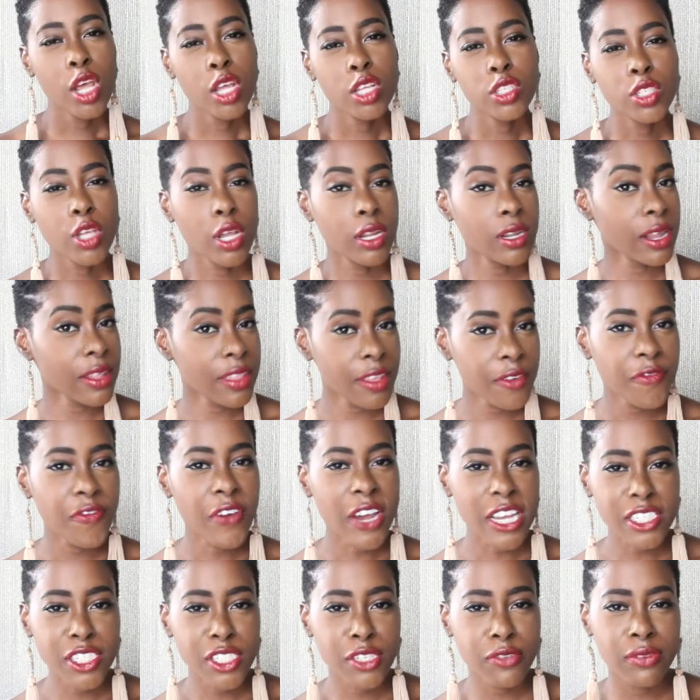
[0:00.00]
So another
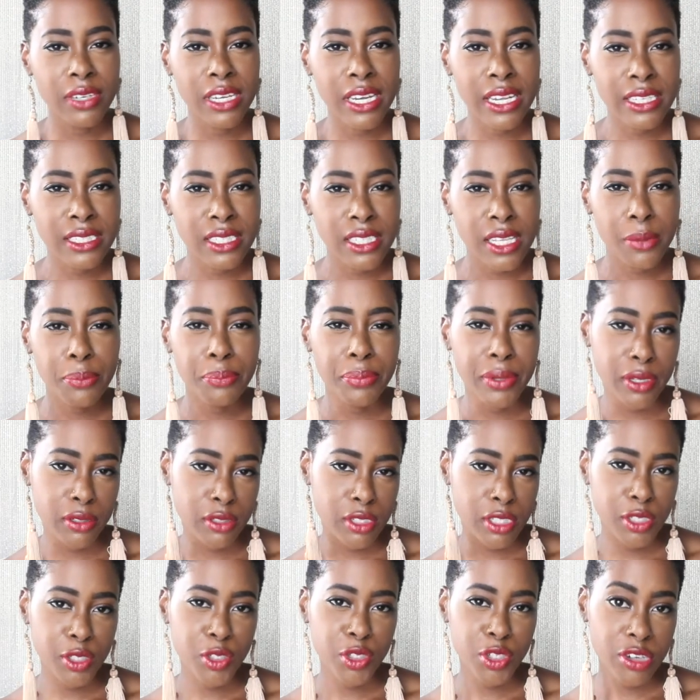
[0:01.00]
fashion related
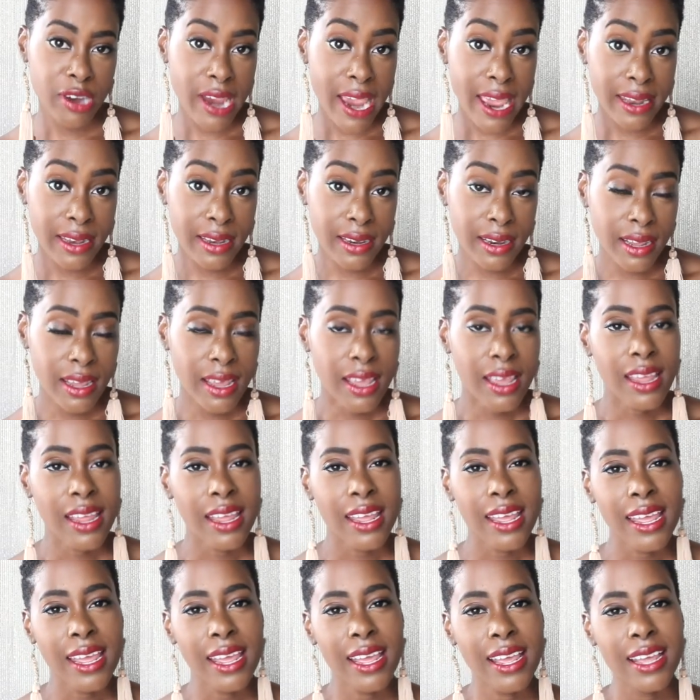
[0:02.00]
beauty trend
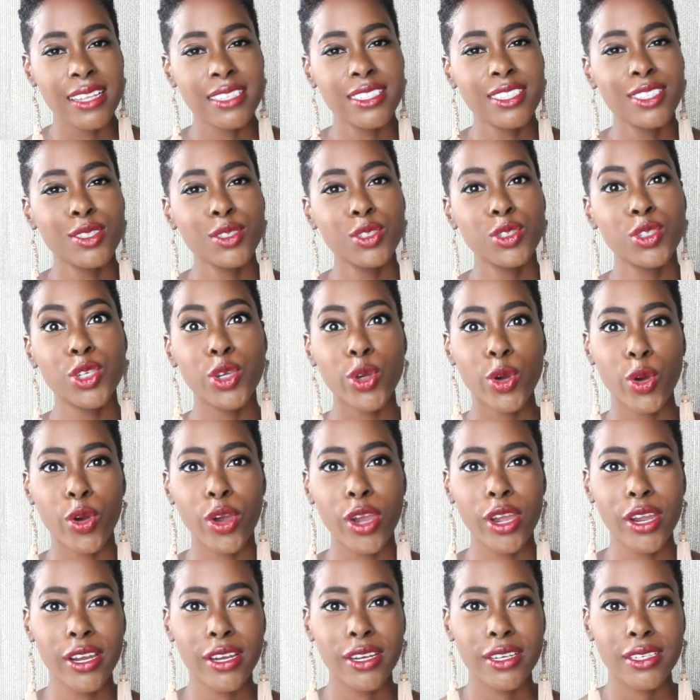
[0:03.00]
is
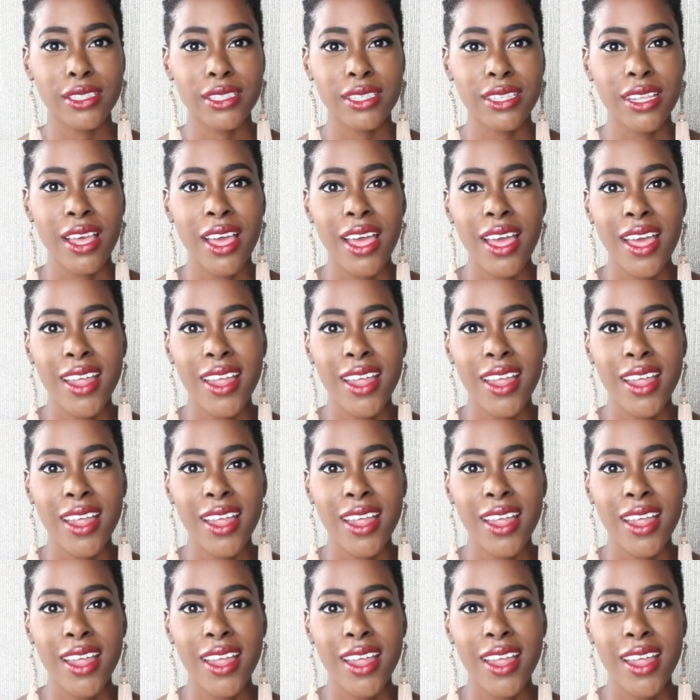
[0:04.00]
chokers.